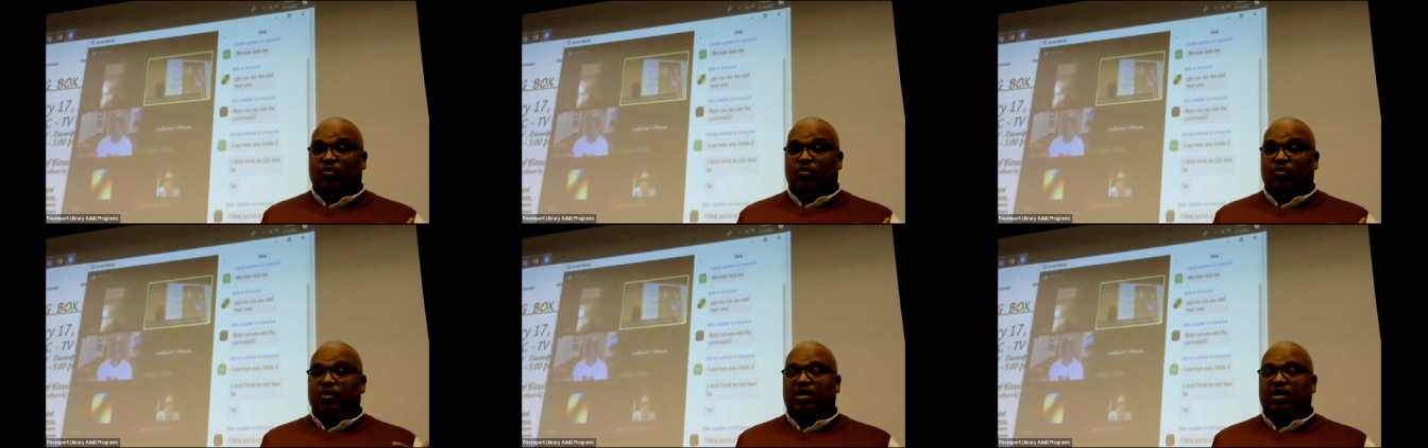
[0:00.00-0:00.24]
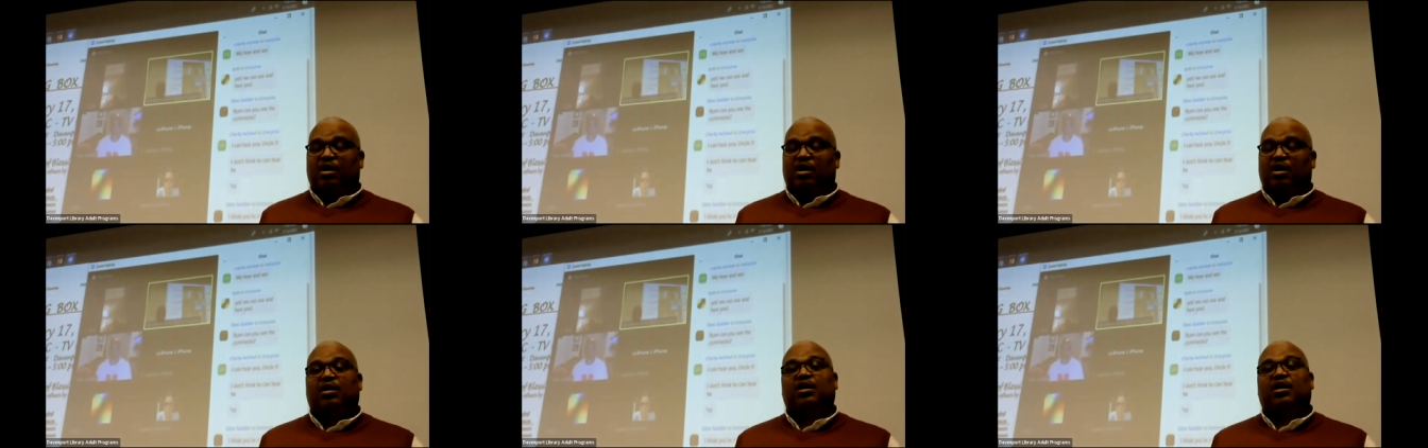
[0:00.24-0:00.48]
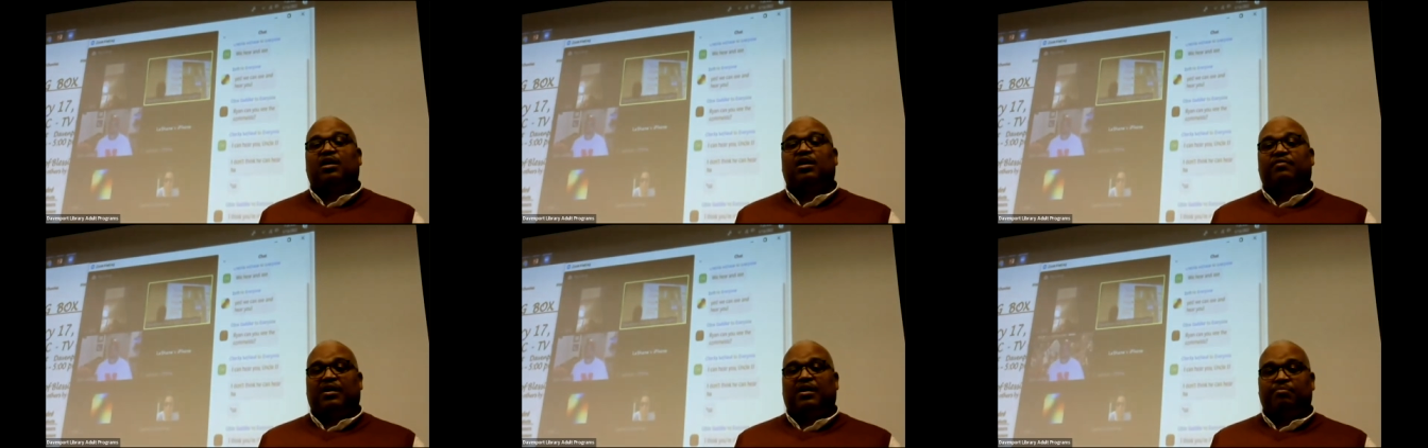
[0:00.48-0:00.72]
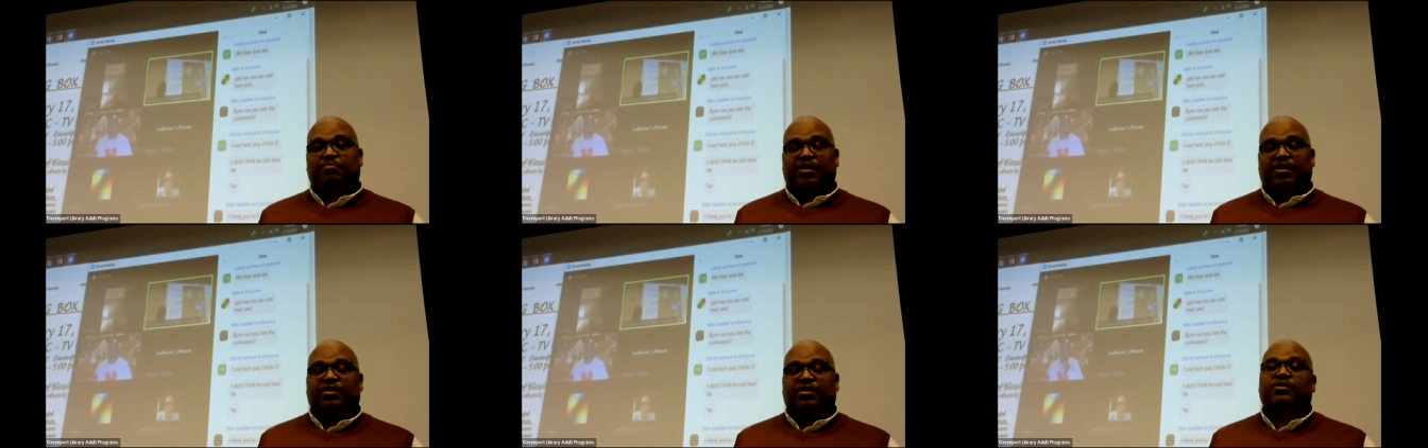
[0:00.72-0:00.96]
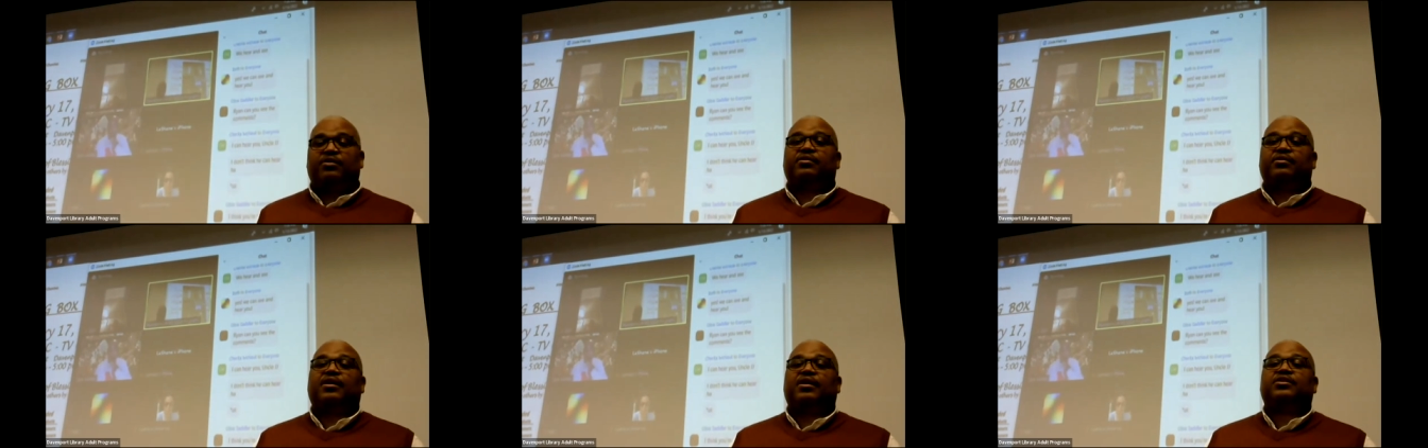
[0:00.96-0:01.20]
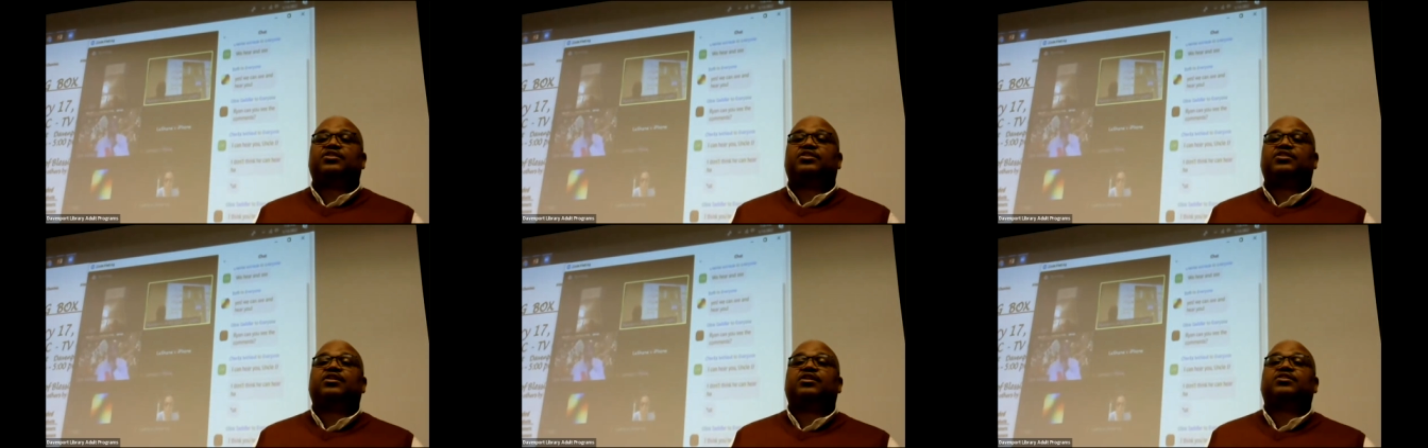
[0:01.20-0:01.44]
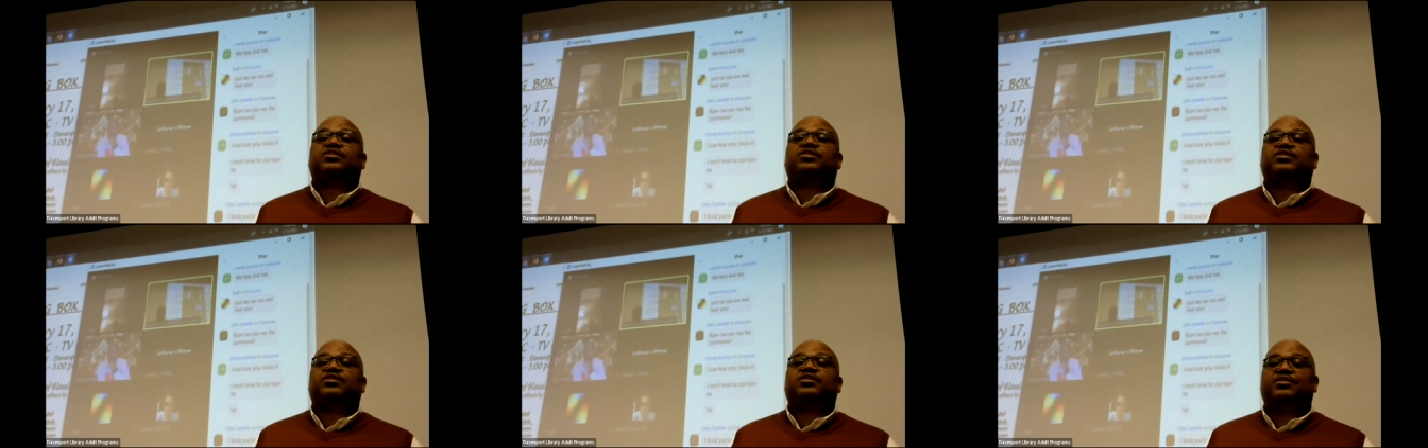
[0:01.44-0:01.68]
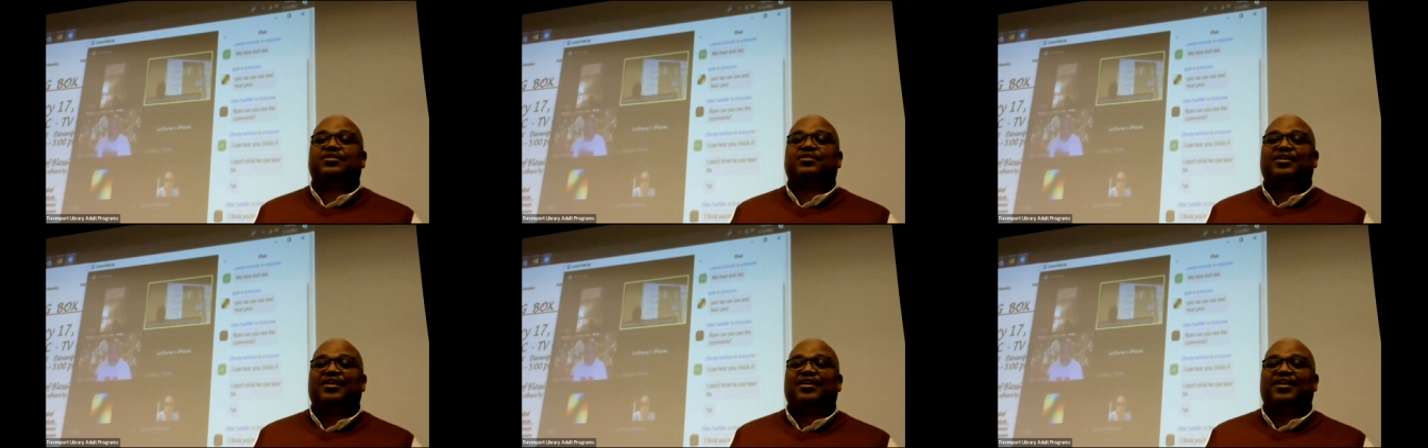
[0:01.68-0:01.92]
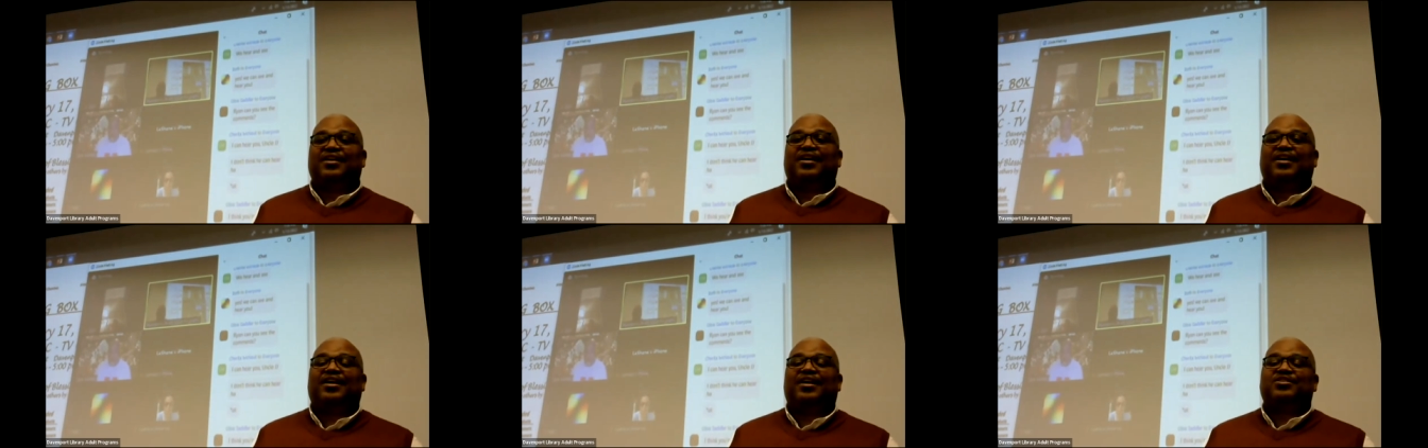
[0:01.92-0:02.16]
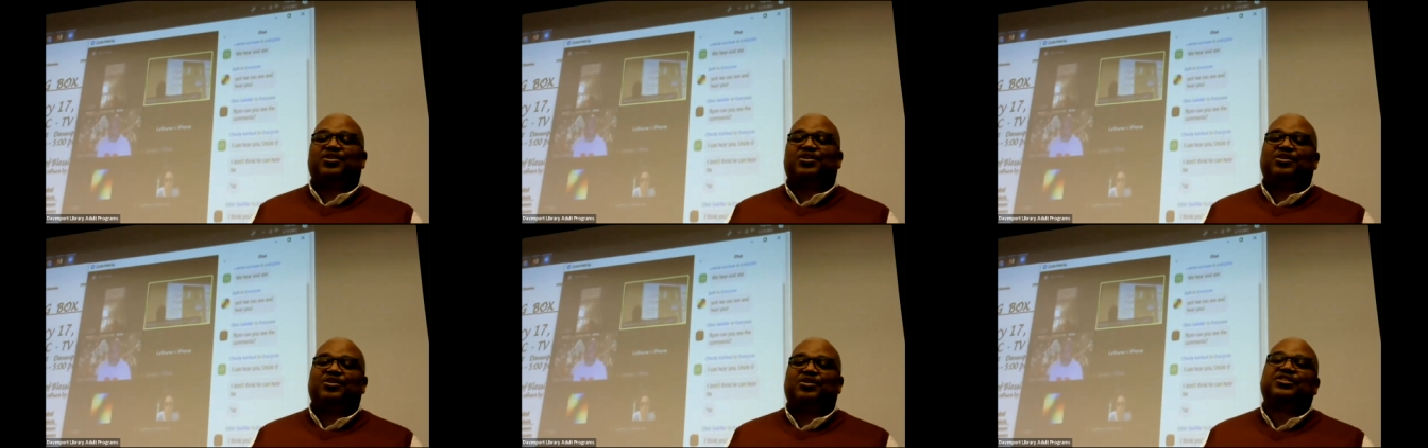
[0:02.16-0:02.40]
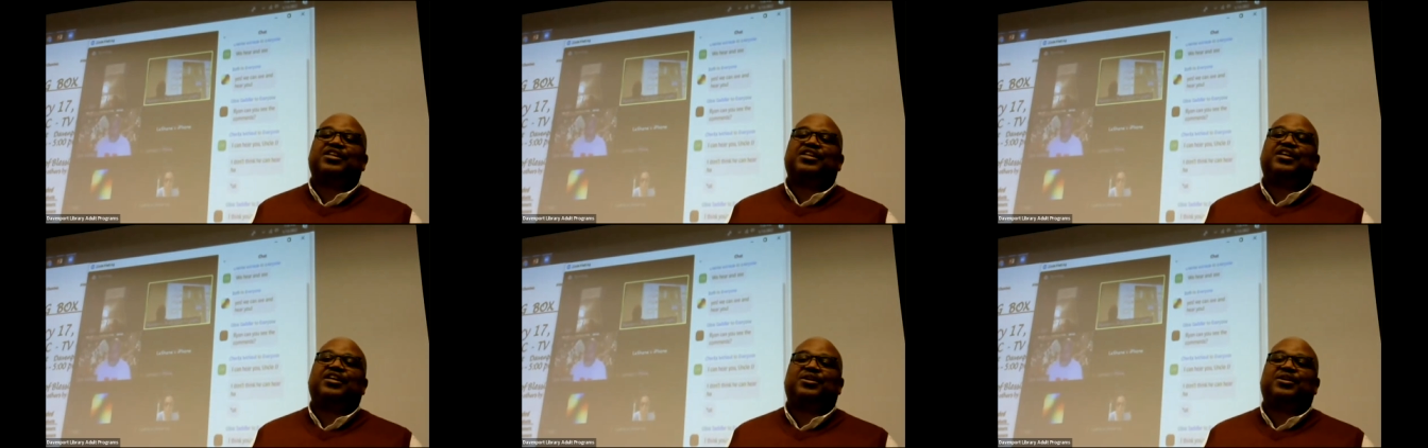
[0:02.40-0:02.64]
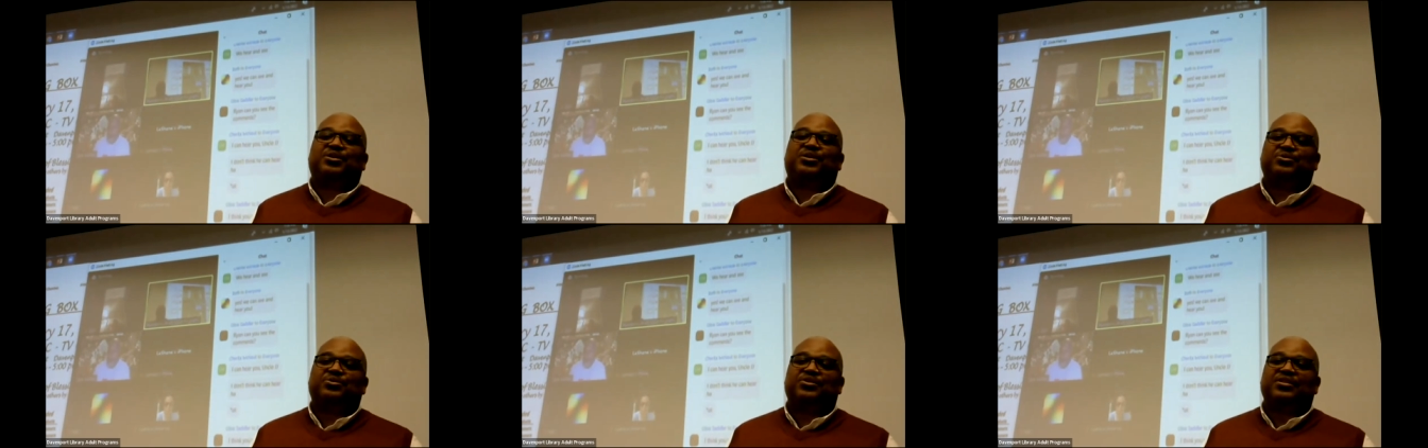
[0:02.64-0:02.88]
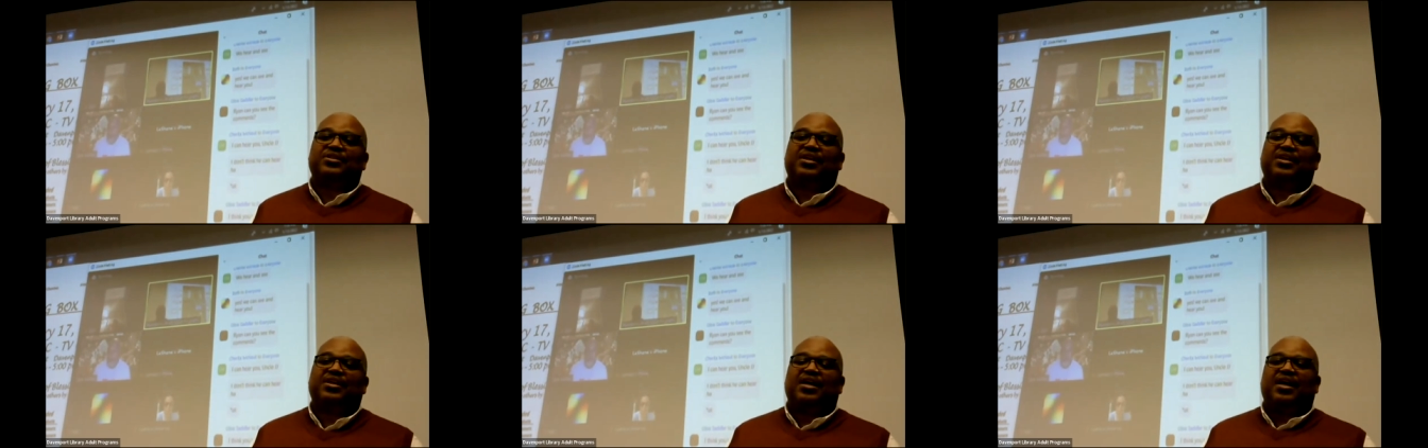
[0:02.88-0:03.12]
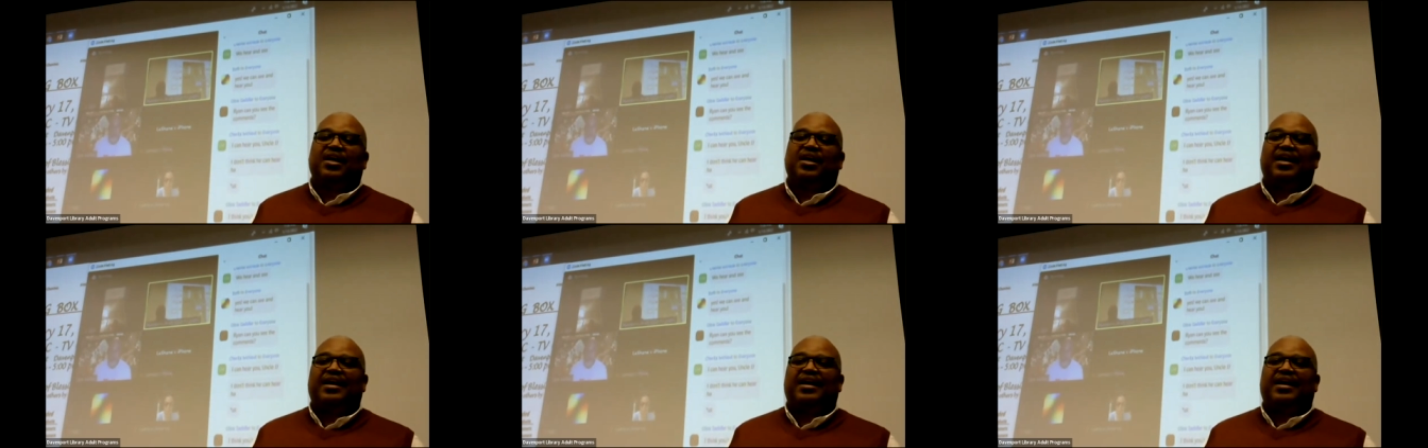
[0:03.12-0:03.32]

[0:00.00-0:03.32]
we all love our brother and our sister as ourselves.